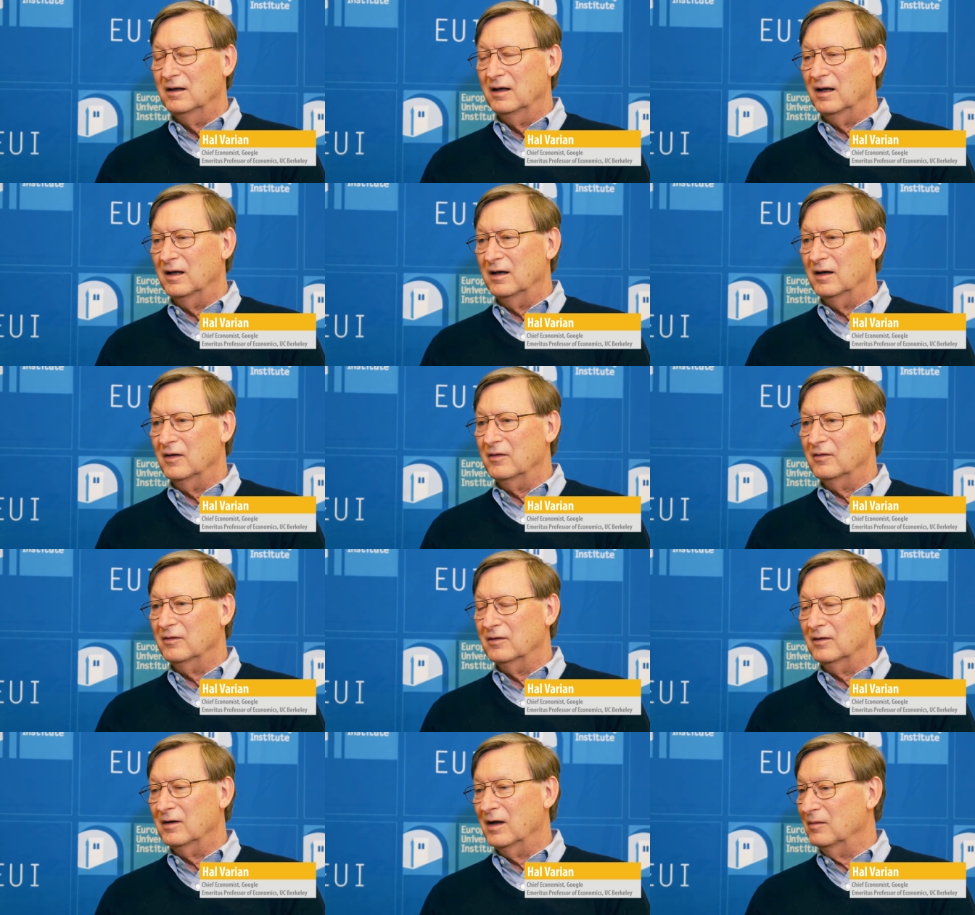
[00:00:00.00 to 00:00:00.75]
and
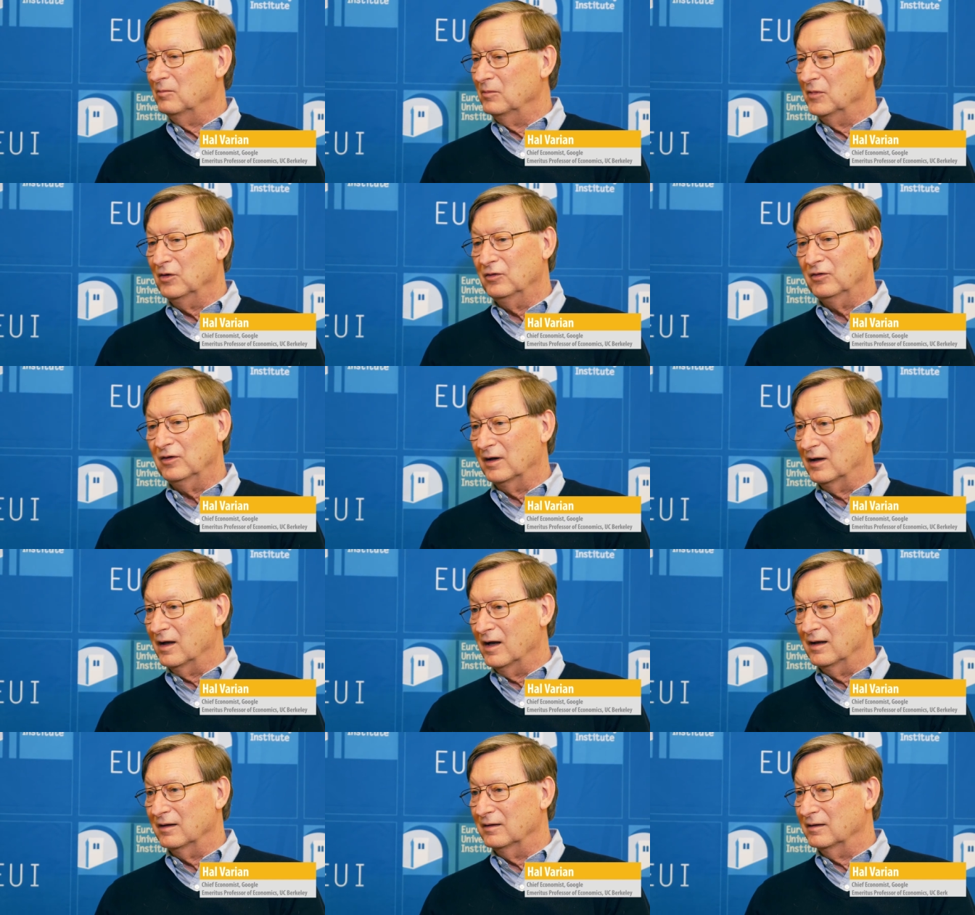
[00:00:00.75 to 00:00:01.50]
other and music
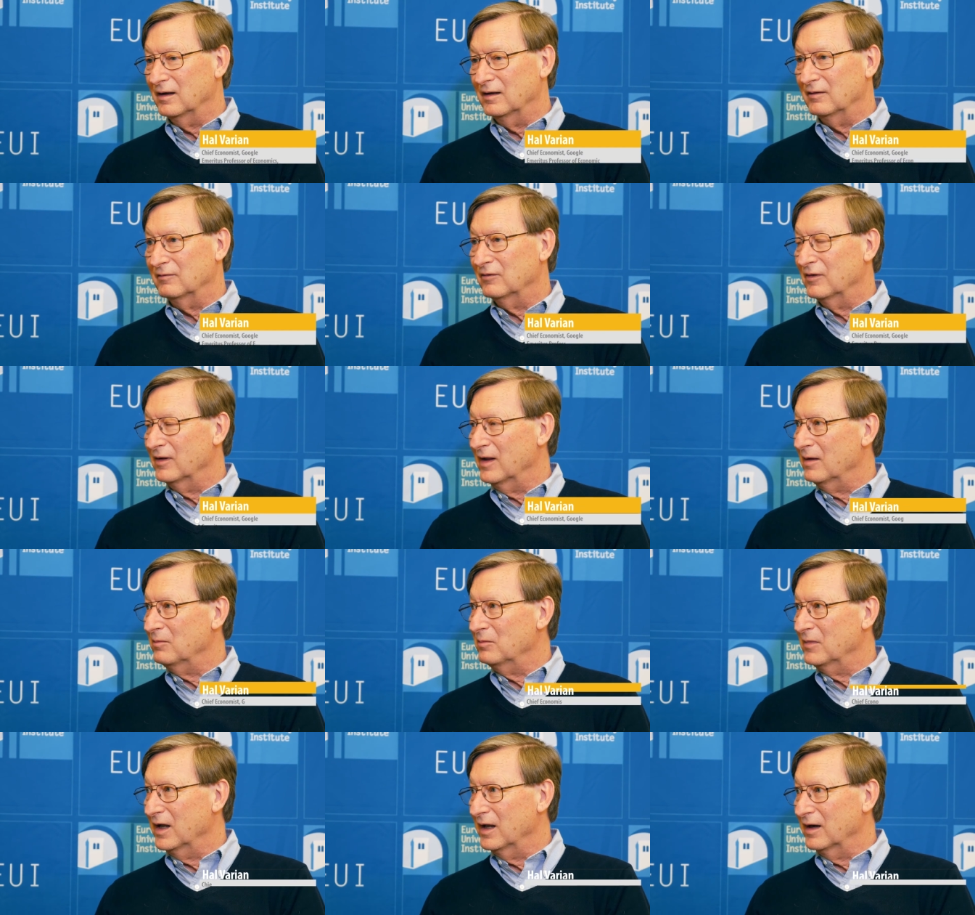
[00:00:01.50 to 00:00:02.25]
content for
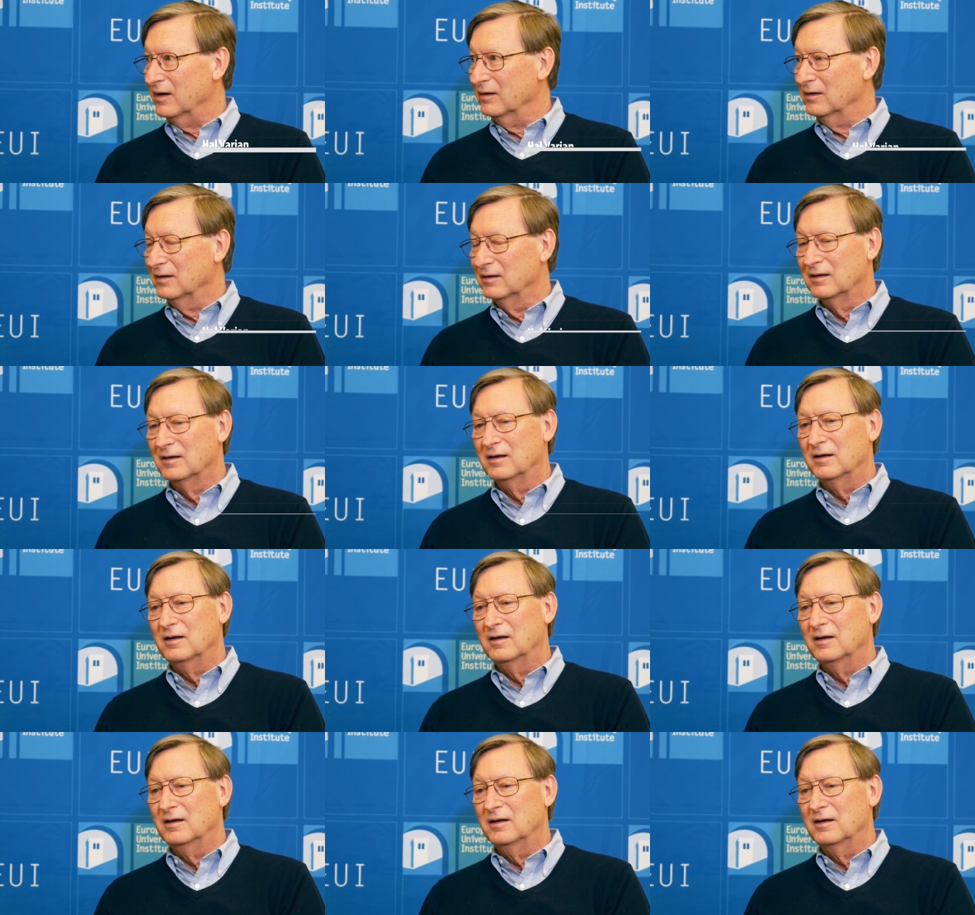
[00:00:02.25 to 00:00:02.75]
that matter.